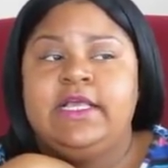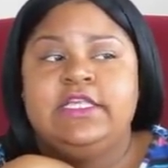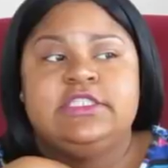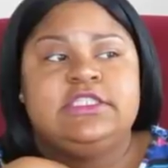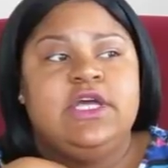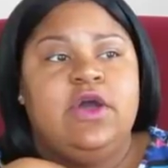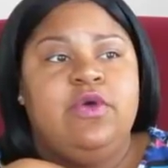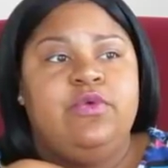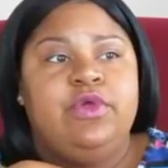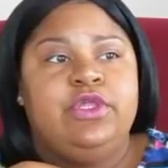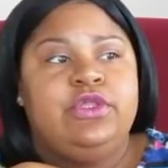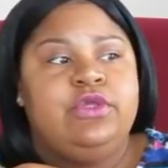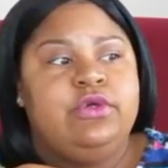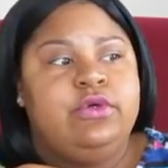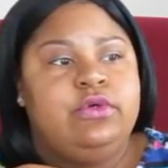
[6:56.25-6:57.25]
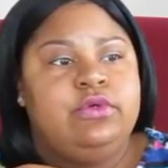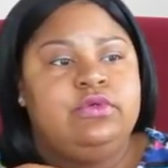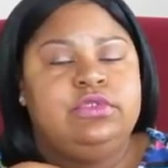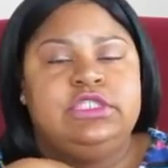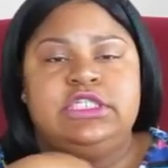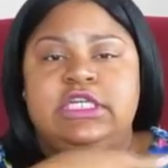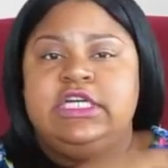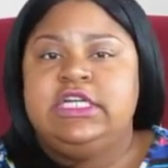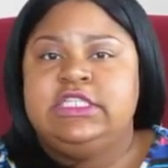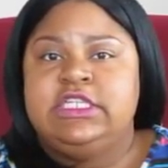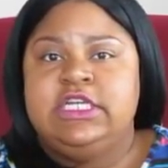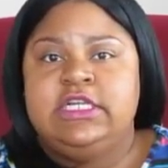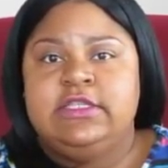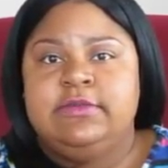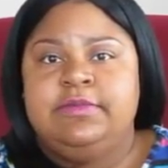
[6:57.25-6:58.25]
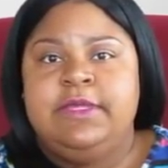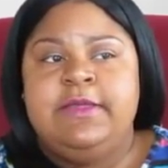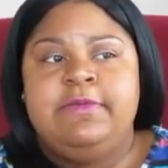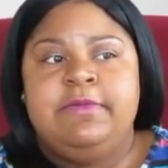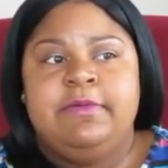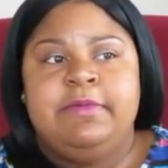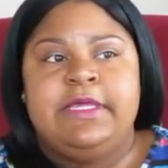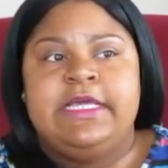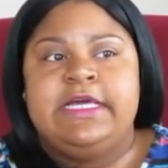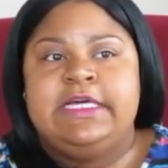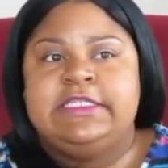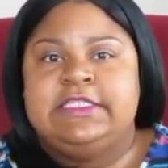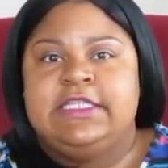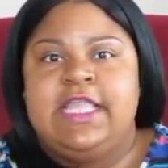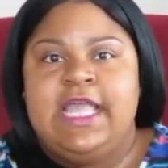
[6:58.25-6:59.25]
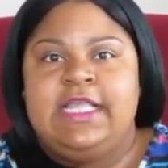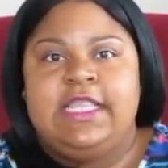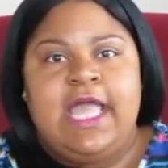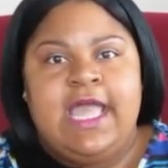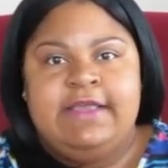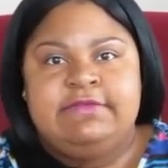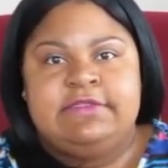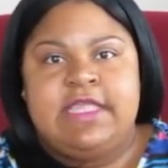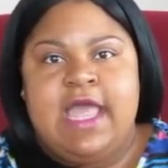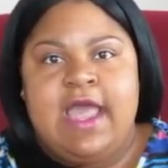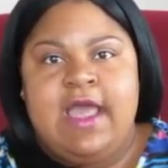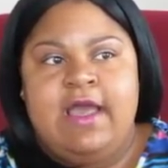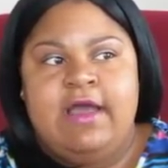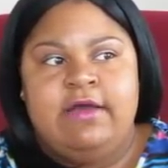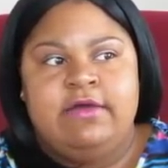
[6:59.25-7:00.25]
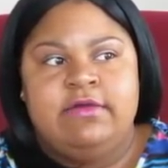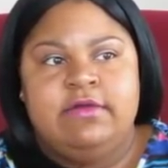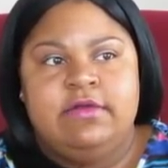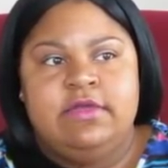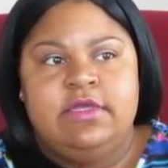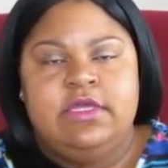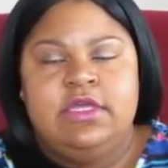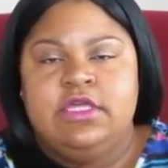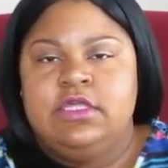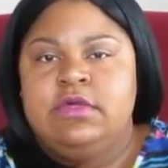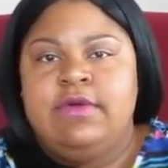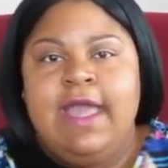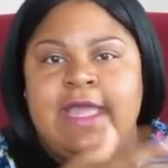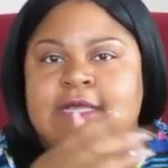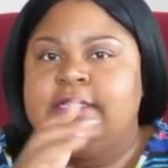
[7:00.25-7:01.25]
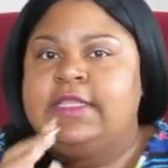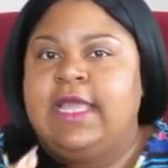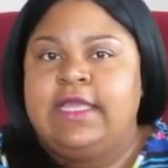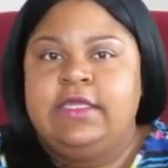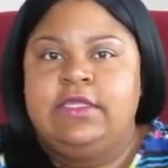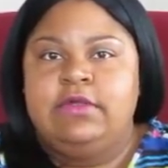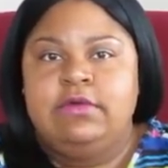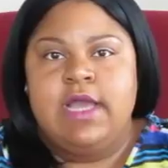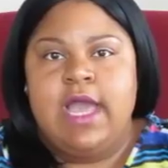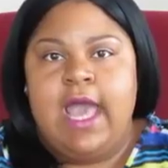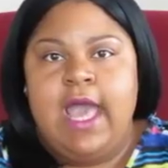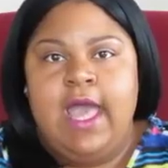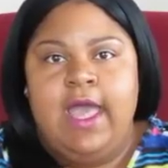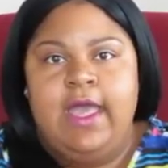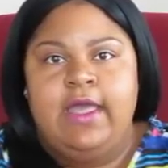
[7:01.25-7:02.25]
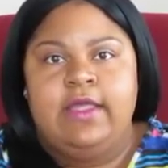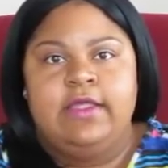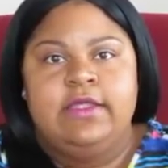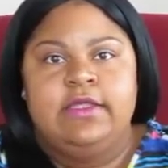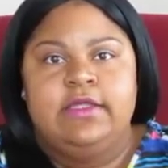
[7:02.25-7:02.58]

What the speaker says: So when you judge other people because of their lifestyle, you acting like God.